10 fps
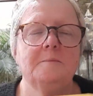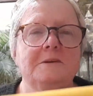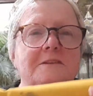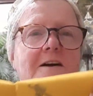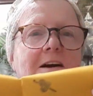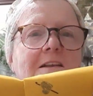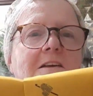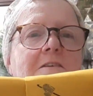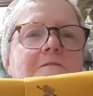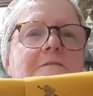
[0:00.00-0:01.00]
but I
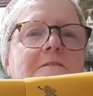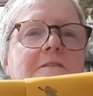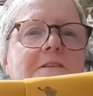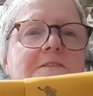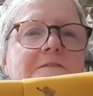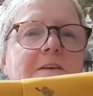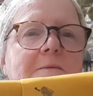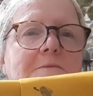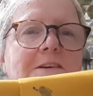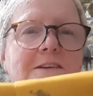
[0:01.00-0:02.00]
love this
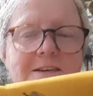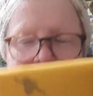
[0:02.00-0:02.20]
fabric.